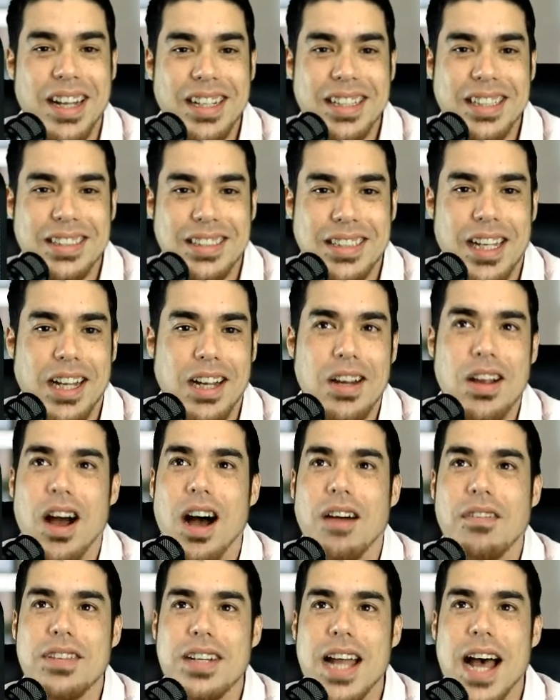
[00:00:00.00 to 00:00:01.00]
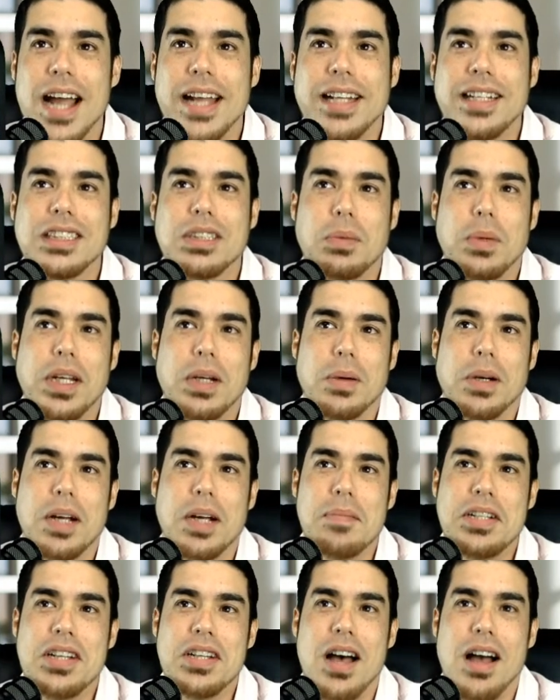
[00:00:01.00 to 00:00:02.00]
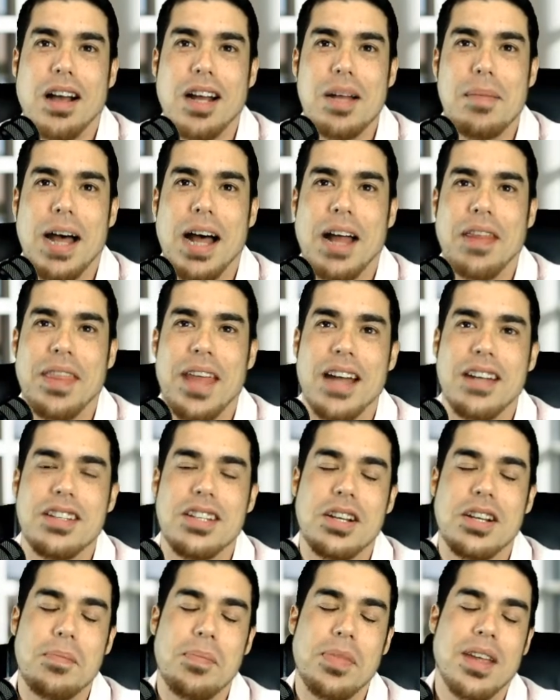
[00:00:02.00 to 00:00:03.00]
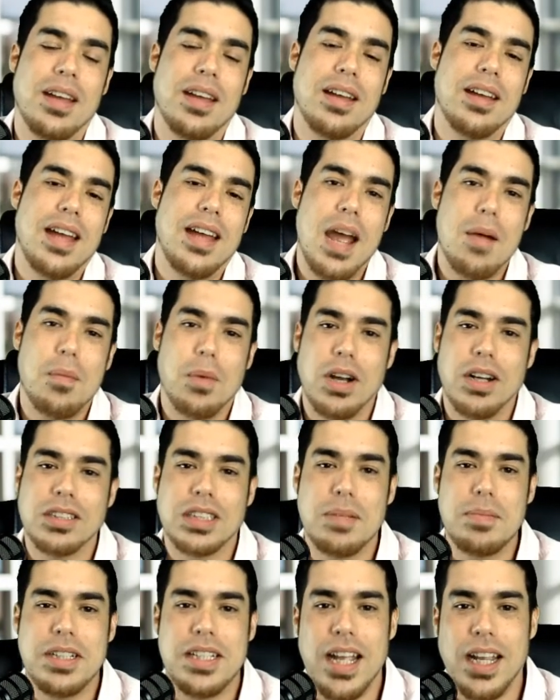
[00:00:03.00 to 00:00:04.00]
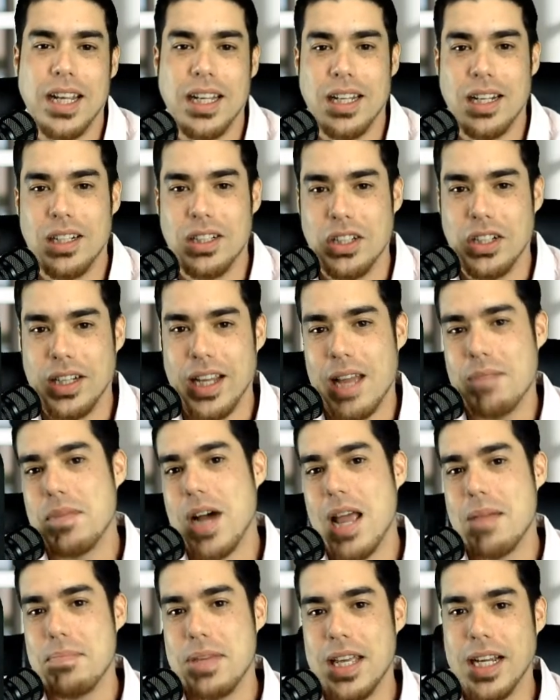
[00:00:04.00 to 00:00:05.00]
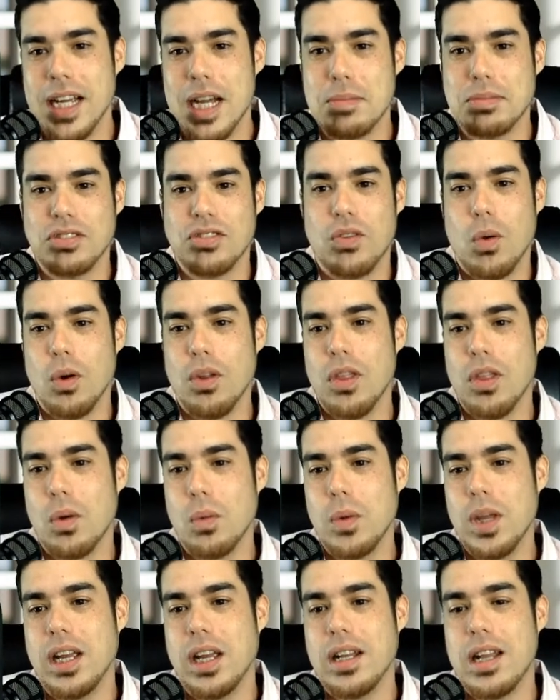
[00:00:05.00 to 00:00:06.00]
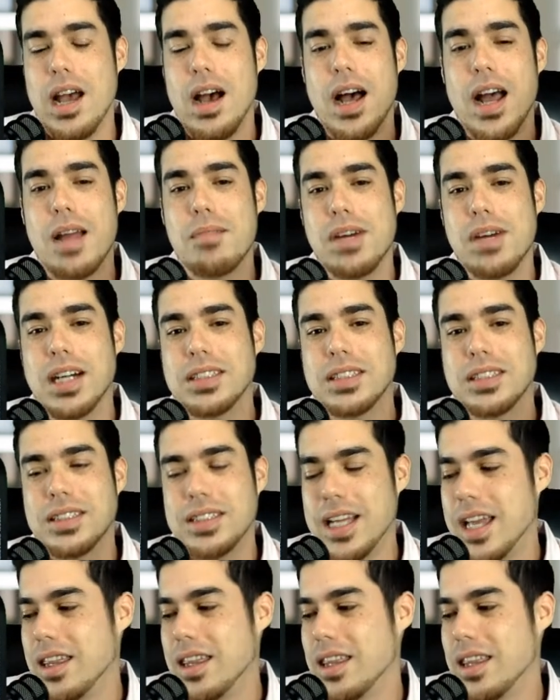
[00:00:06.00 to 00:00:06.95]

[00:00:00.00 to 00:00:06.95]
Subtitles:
is kicking off 90s week. We're going to be talking about that too. And we're also going to be taking a look at my pickups for the week. Now, I must say